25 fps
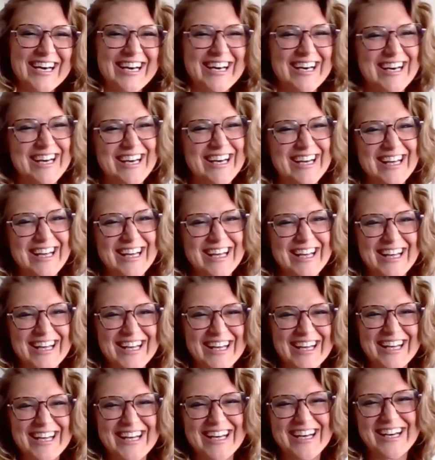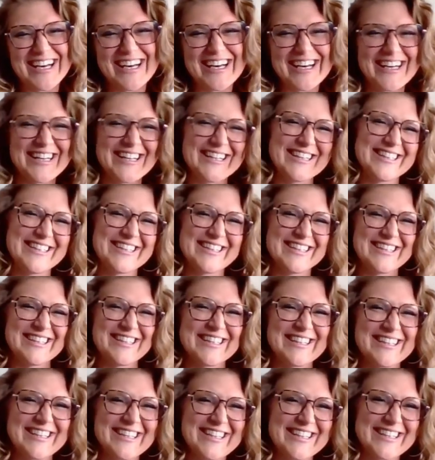
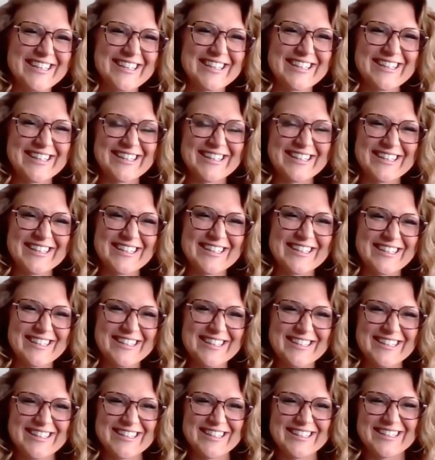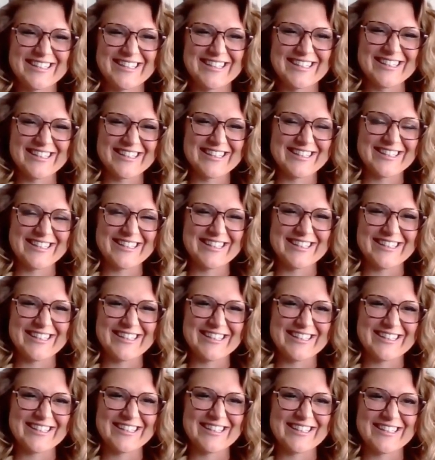
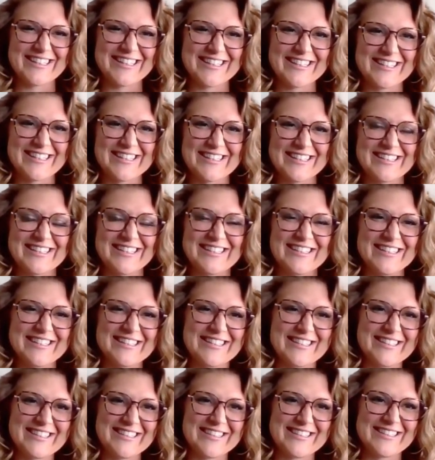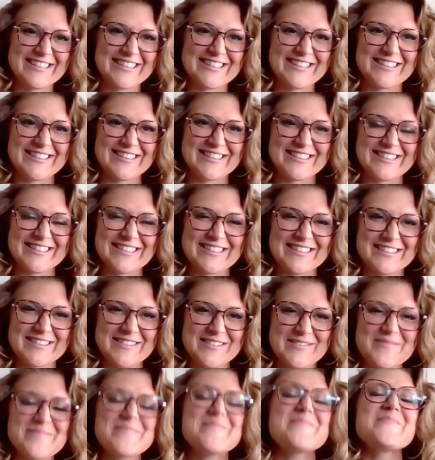
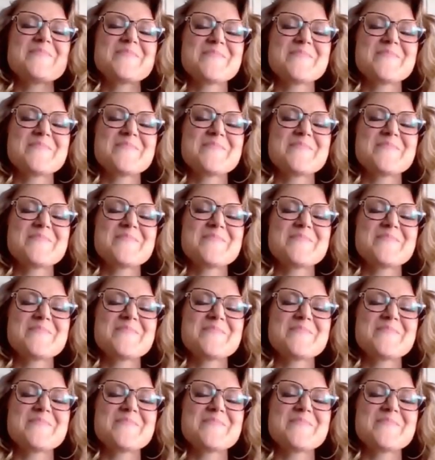(silent)